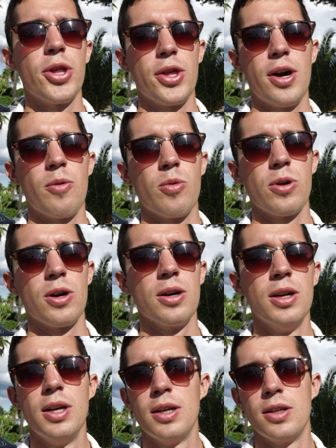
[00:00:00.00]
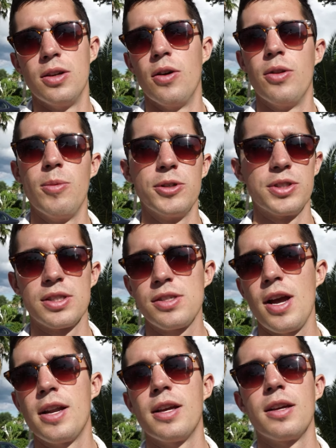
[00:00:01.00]
we thought were, you know, the most
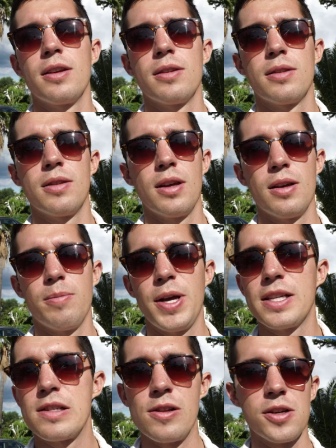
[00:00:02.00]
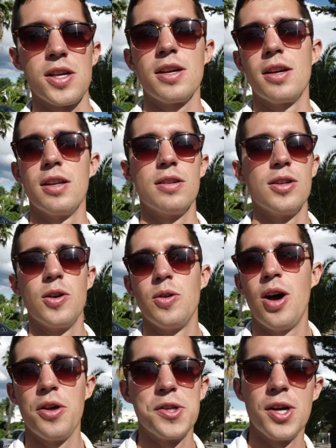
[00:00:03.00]
exciting, the best looking, and you
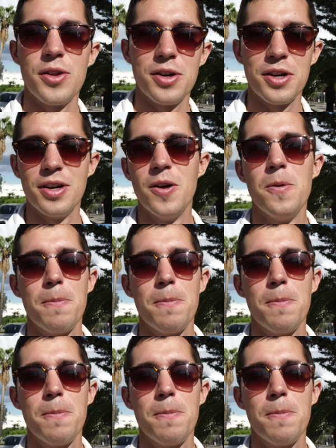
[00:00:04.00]
know, all the other